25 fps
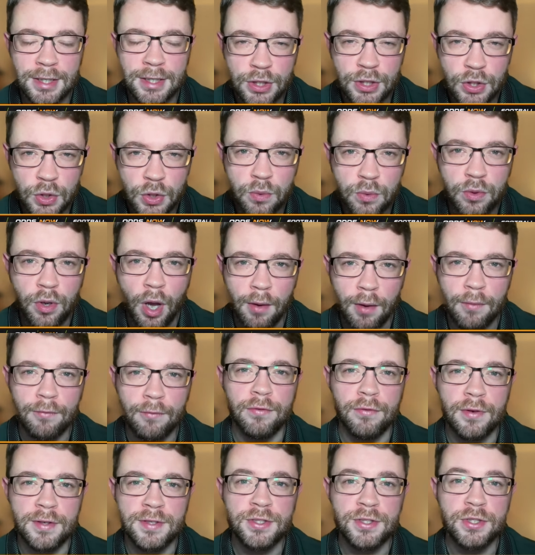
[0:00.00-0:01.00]
Is Luke
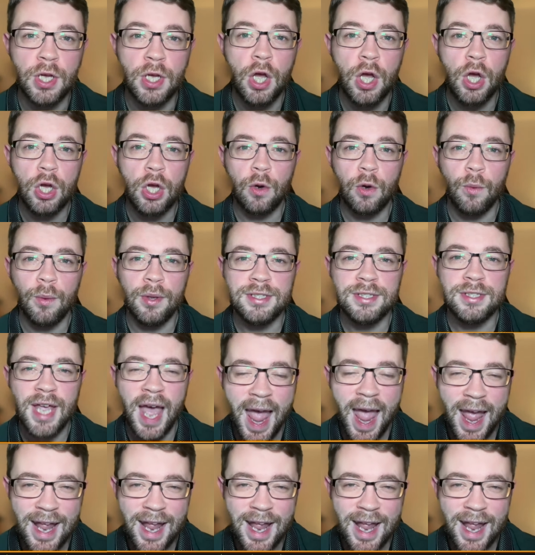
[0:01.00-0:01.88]
Humphries going to